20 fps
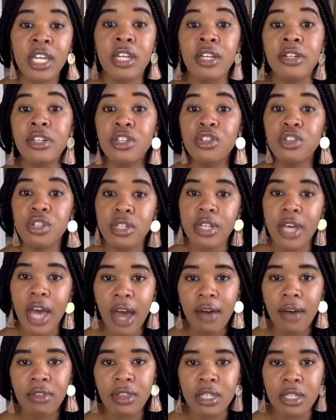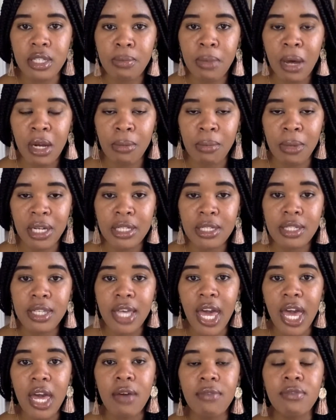in addition to having this amount of money
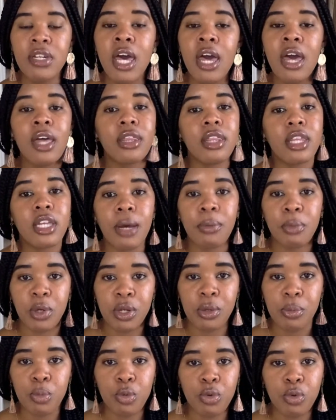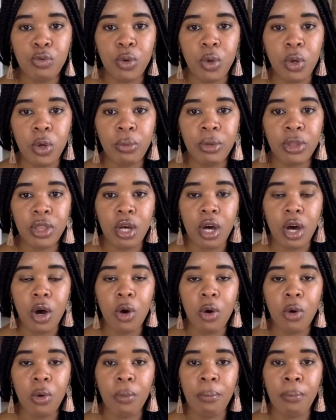saved, then I'm gonna move forward with the
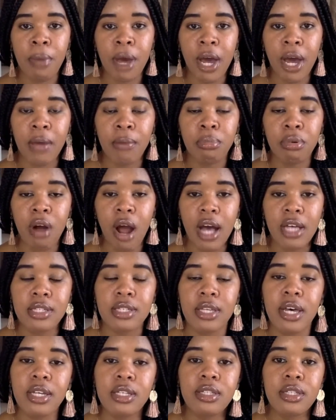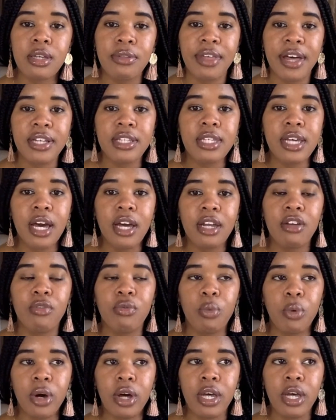home buying process. So that's kind of
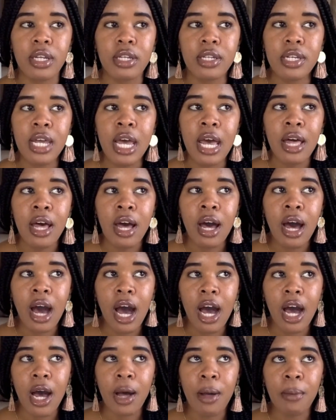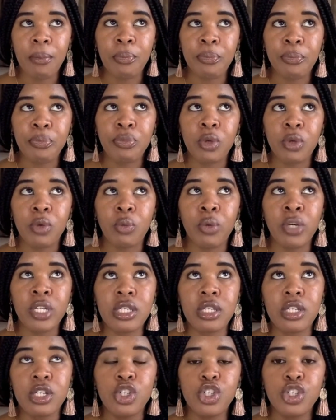what was
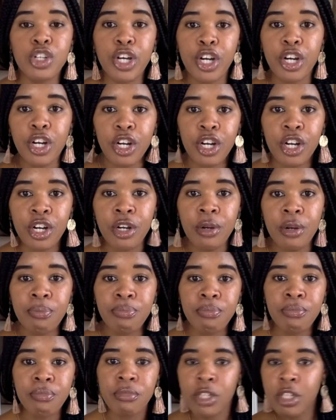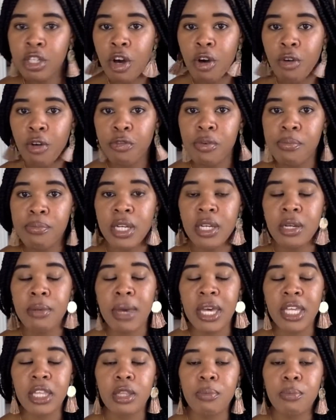the trigger, you know, for me to
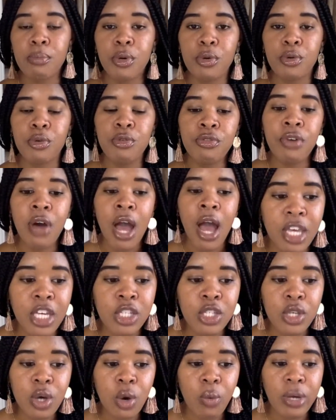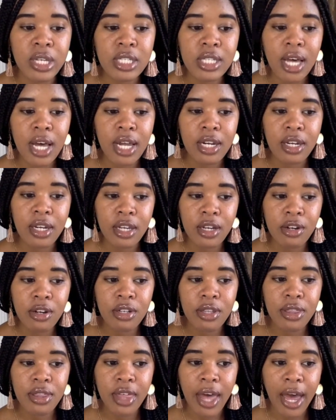make the move. And so once I neared
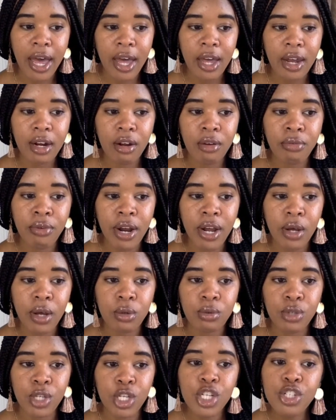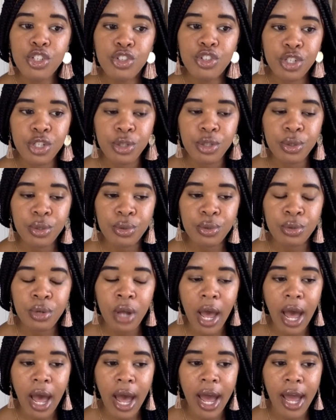that around June,
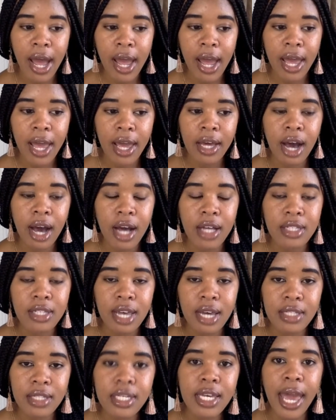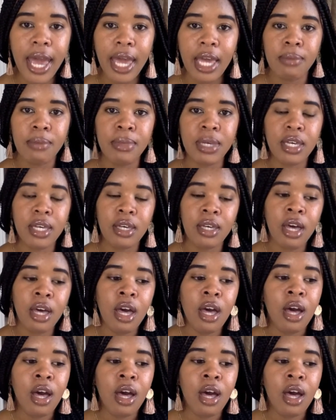I contacted Amy